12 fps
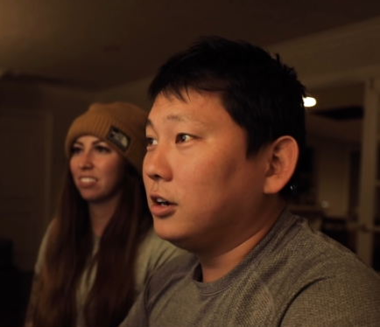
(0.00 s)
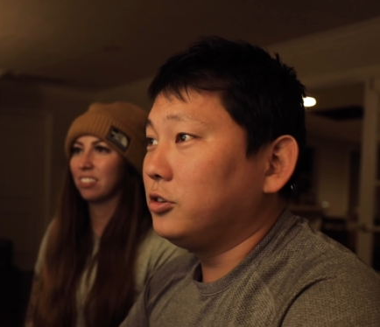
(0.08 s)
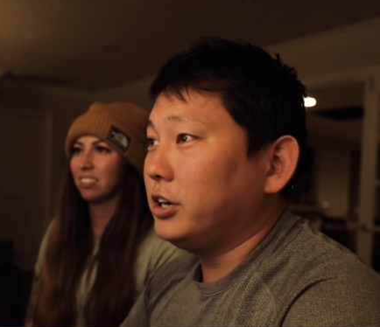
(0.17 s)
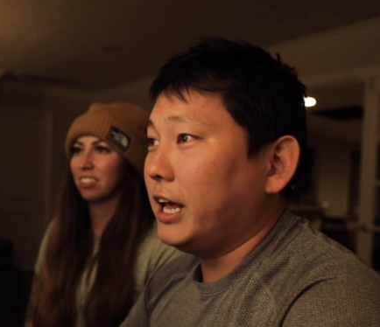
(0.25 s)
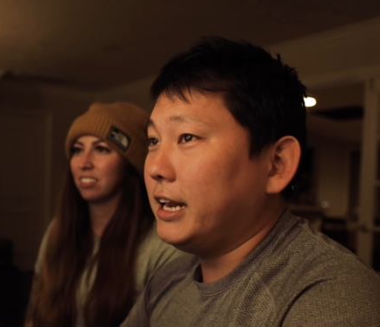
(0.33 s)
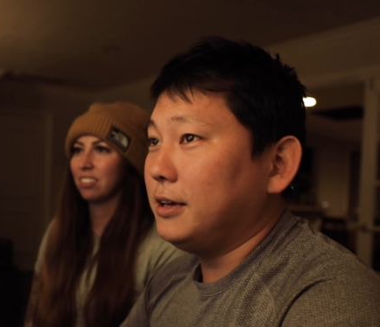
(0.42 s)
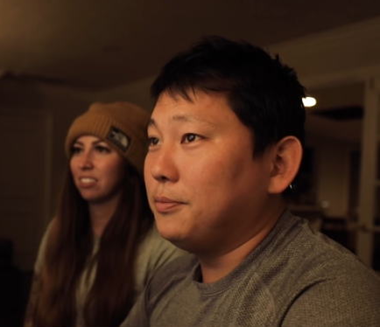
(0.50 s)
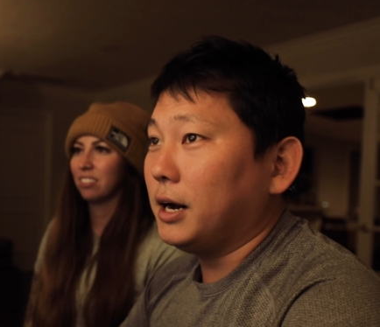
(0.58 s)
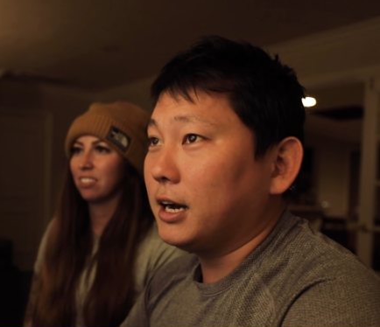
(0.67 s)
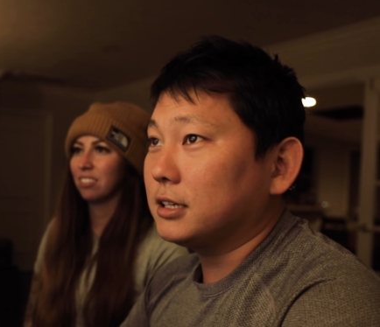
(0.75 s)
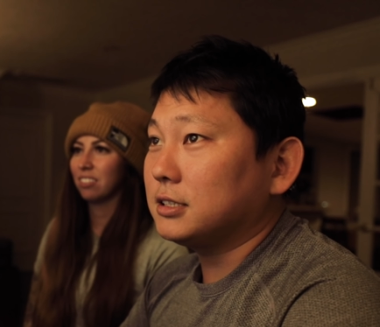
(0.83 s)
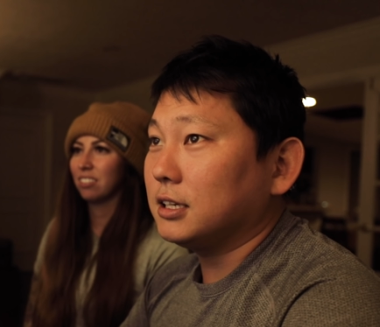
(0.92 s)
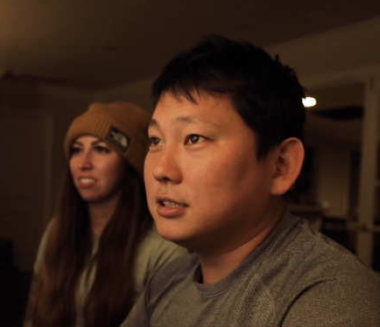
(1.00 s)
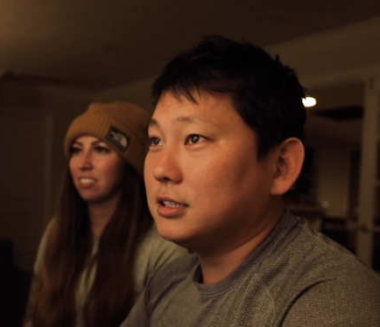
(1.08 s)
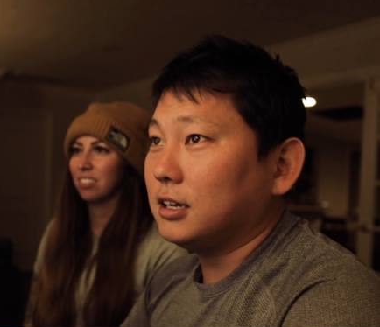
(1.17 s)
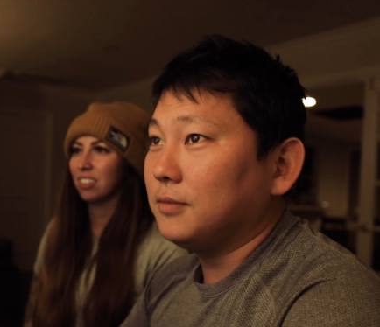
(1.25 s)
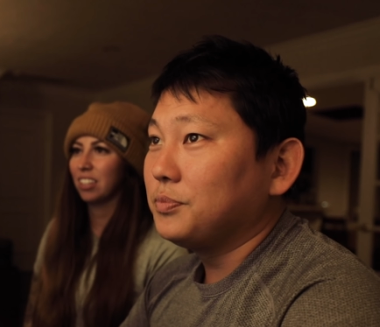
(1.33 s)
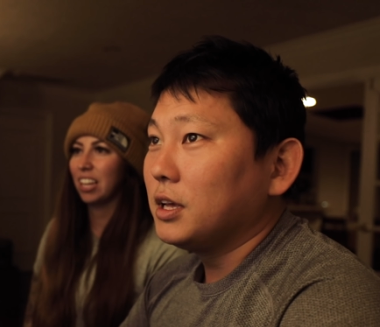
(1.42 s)
Speaker 1: 180 bucks, let's
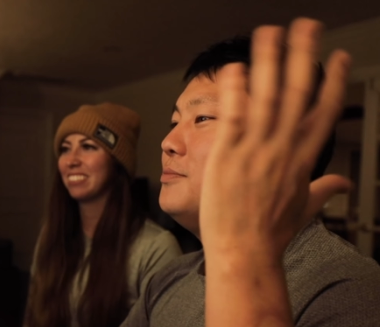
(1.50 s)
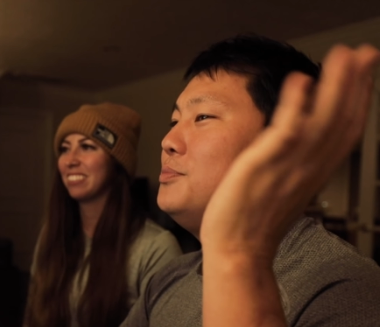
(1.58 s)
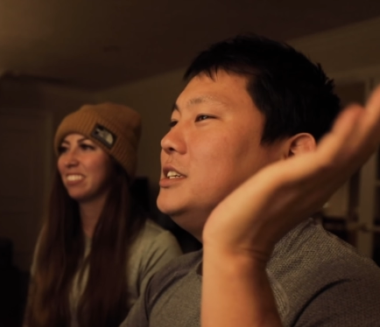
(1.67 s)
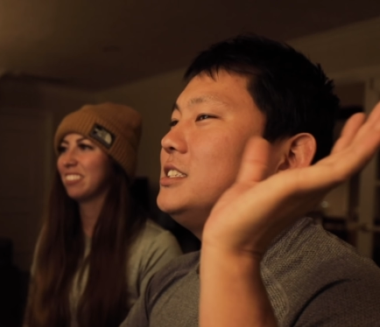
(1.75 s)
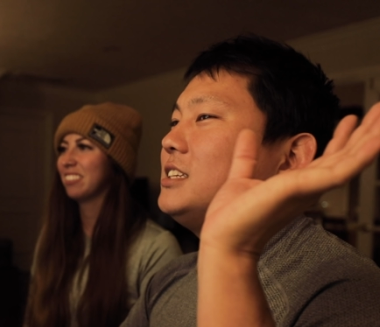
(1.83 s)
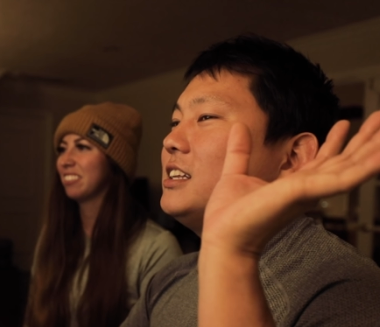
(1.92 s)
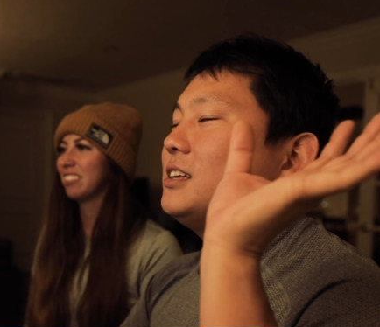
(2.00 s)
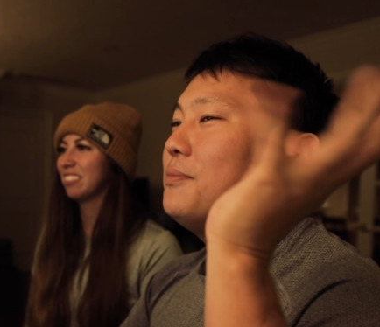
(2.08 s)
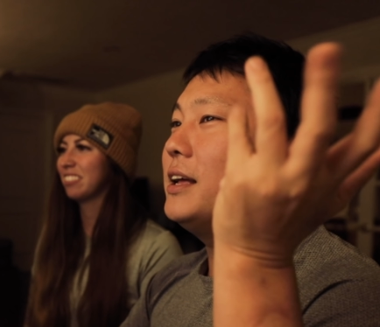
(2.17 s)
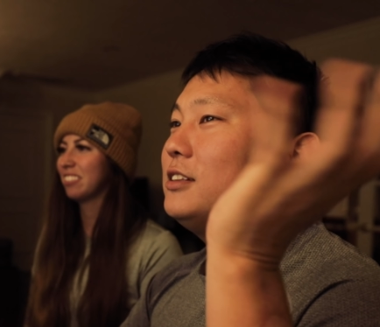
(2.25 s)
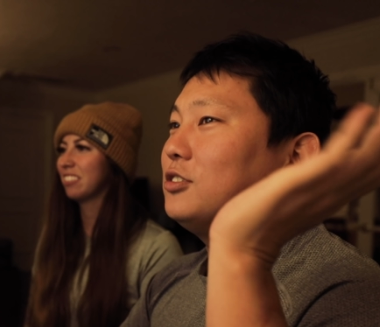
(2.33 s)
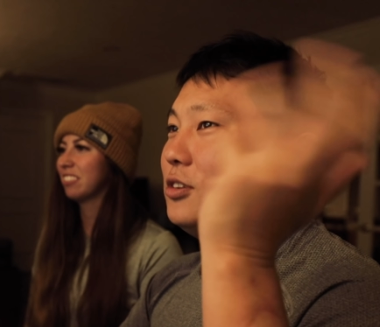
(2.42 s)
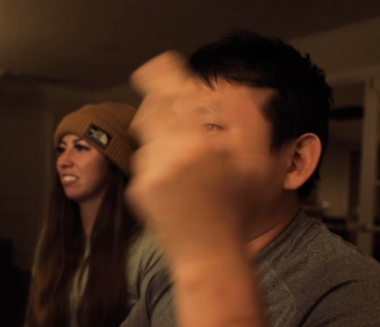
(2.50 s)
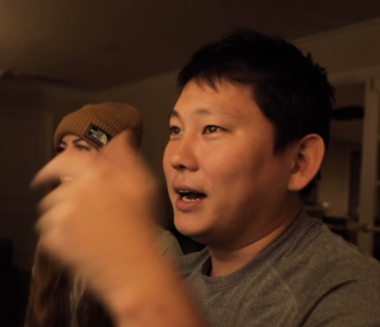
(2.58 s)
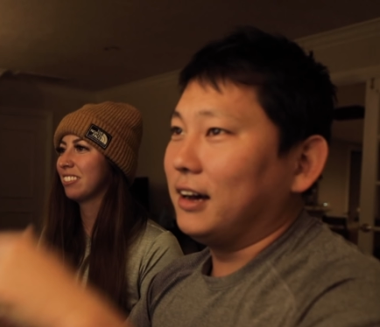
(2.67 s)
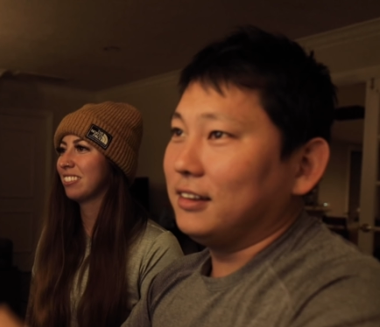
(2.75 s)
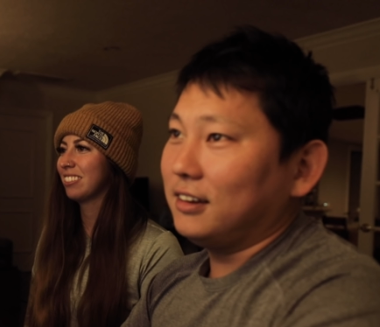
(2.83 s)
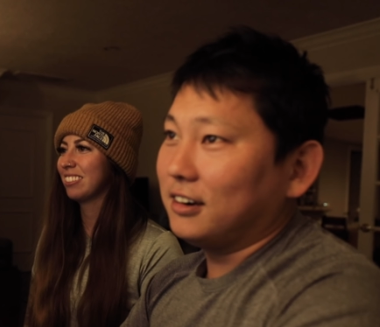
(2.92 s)
uh, be sentimental
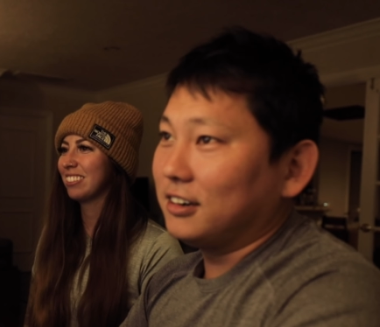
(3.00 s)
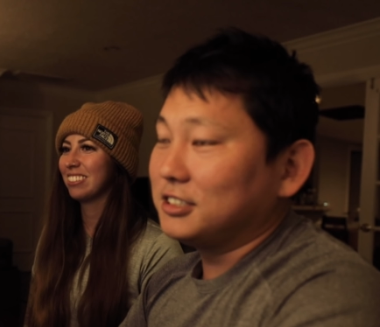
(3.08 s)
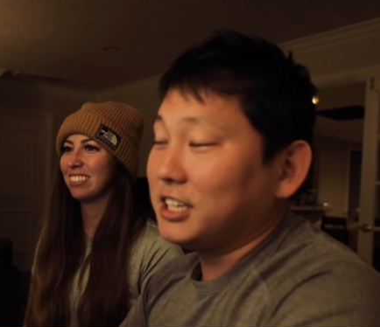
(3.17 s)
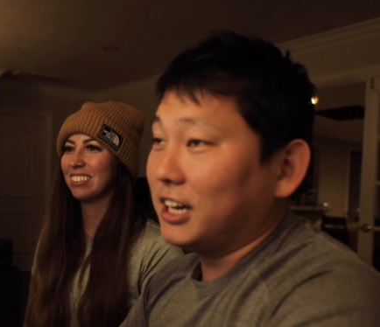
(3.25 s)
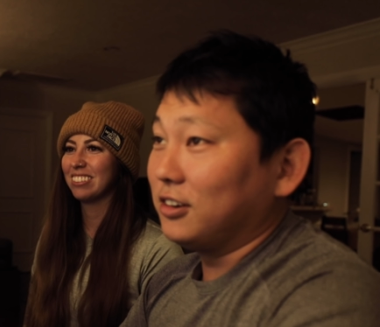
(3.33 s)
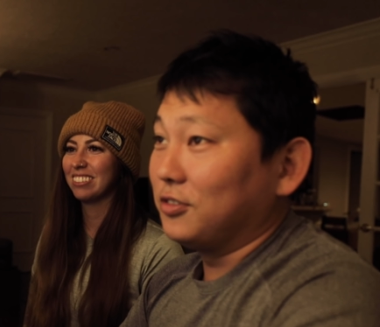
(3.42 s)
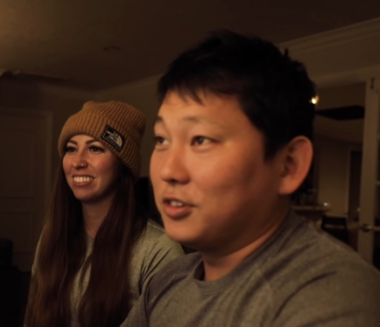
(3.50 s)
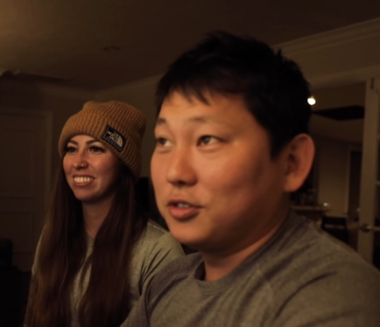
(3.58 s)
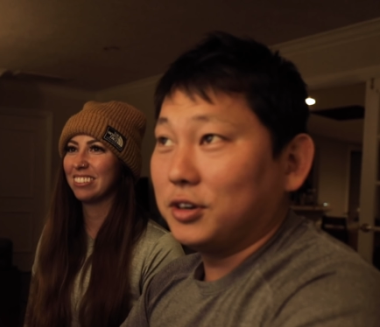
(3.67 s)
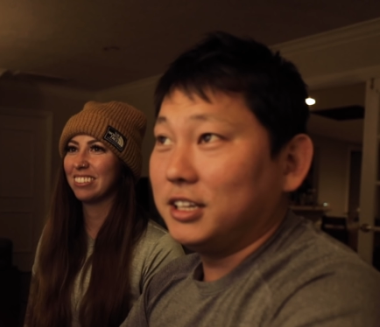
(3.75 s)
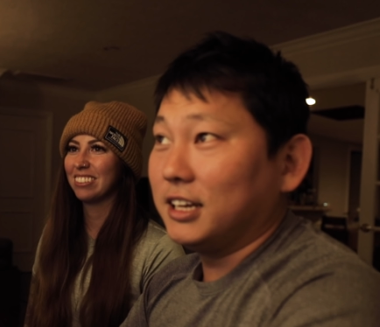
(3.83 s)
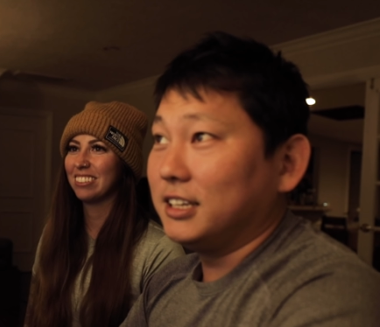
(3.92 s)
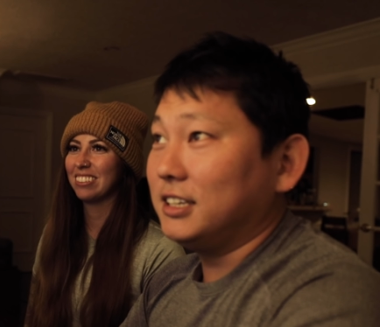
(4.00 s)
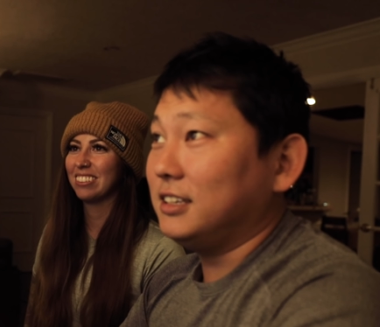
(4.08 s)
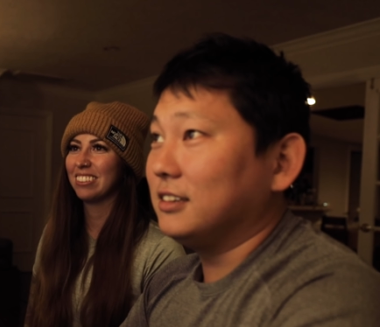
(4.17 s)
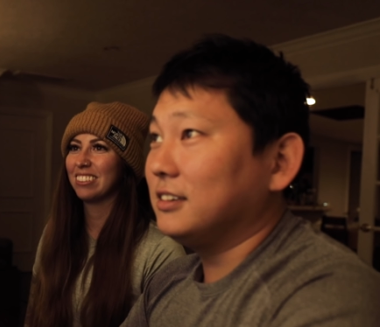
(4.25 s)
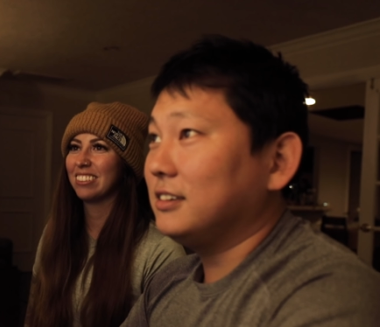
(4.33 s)
about our channel for 2019.